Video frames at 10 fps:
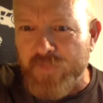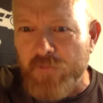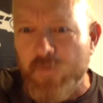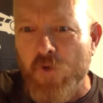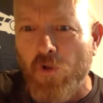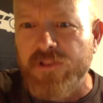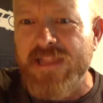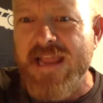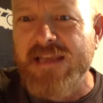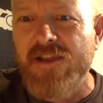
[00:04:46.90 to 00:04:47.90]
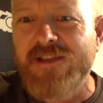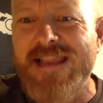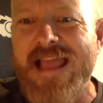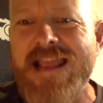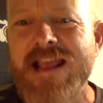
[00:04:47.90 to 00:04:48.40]
We've got Leland
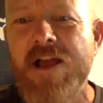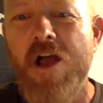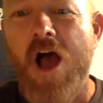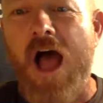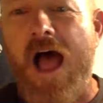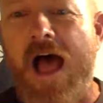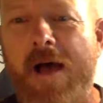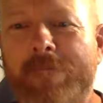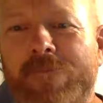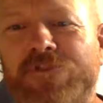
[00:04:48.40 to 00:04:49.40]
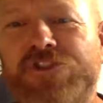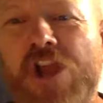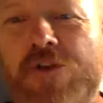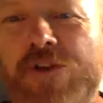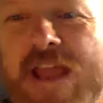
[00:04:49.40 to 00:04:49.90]
Lee
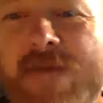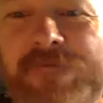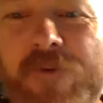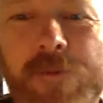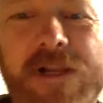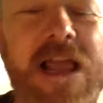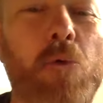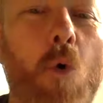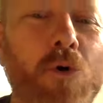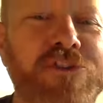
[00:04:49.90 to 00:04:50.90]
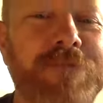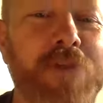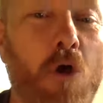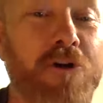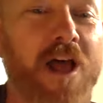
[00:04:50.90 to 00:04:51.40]
tuning in from Clearwater,
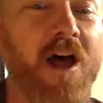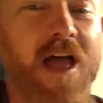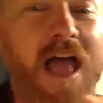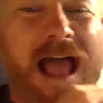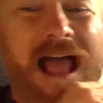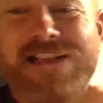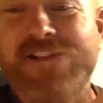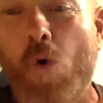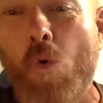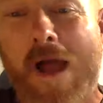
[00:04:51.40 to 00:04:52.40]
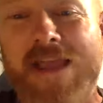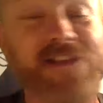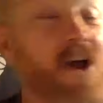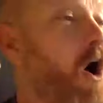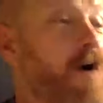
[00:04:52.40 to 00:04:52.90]
Florida. As
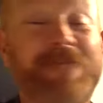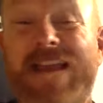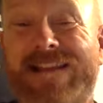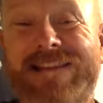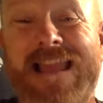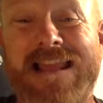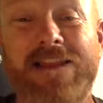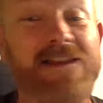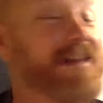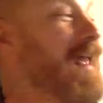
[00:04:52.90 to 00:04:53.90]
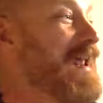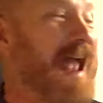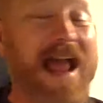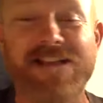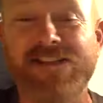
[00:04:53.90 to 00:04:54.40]
always, I think Leland Lee
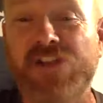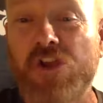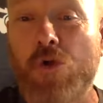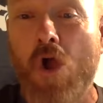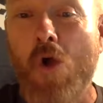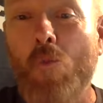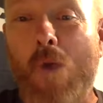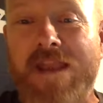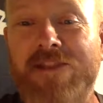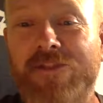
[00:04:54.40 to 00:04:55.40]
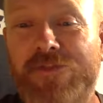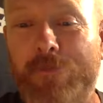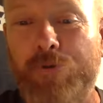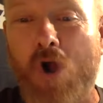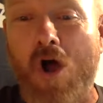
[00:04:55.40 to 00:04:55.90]
has to win the
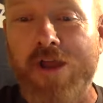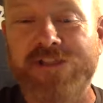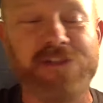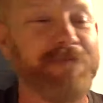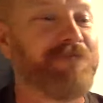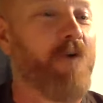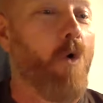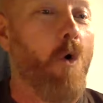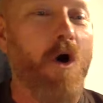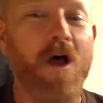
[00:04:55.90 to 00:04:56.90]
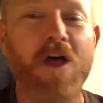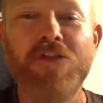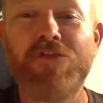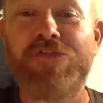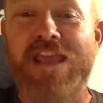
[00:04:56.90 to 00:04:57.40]
prize for
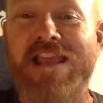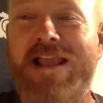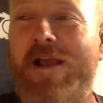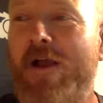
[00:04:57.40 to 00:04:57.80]
the